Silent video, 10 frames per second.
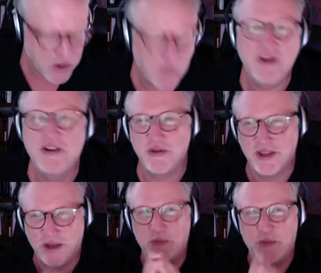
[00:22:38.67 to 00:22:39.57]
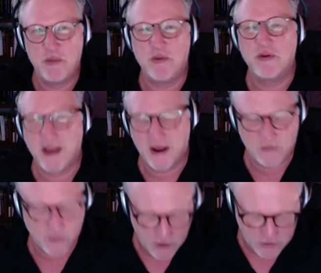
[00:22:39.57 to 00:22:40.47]
do that with people who can't
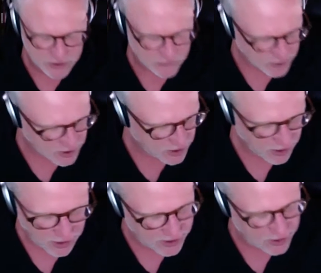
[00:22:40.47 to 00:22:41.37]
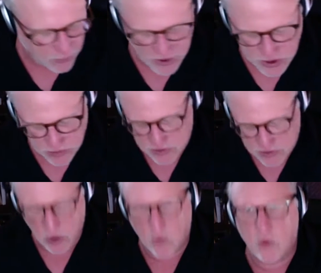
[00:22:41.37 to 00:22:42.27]
afford our stuff. Anyway, so
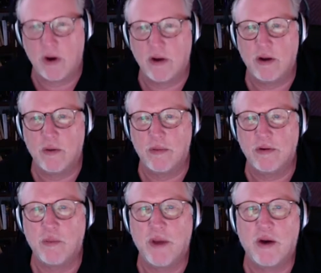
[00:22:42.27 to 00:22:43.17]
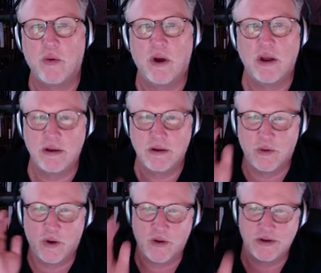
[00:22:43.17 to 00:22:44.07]
don't worry. No matter what, you
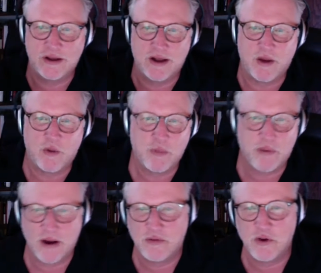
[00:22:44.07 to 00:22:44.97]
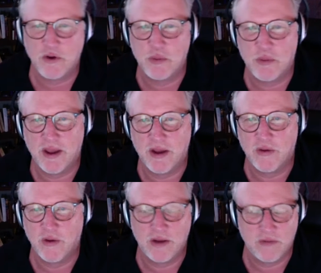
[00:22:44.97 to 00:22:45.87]
will always get iAwake product. If you can pay,
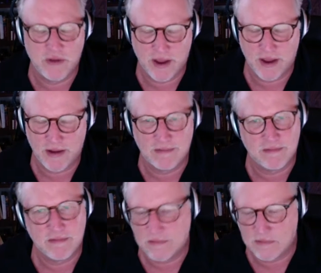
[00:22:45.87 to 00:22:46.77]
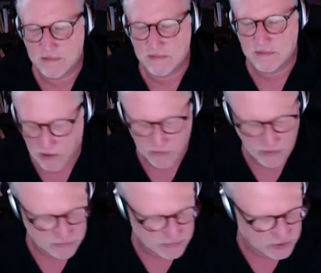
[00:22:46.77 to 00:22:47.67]
great. If you can't, we love
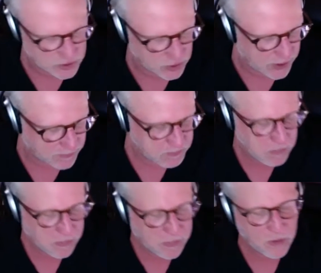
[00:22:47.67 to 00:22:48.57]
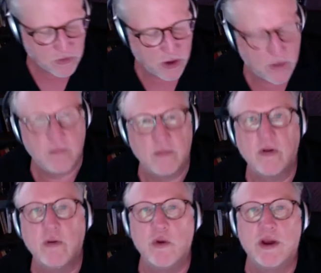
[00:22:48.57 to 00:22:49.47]
you. It's okay. So
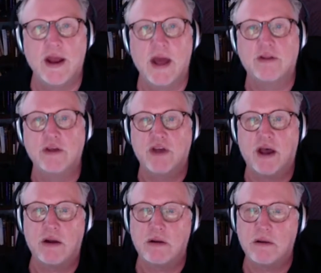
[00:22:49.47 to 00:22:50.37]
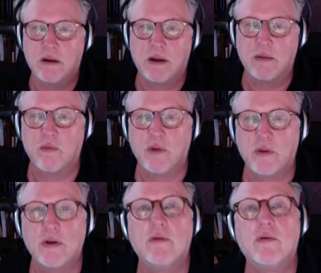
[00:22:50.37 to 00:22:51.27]
we can edit this out
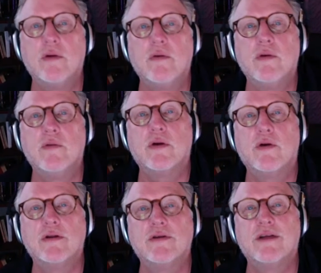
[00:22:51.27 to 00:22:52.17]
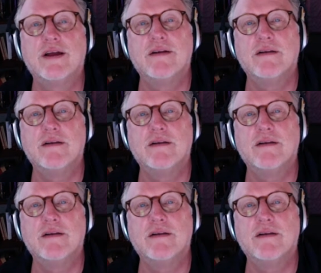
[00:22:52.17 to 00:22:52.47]
when we record this later.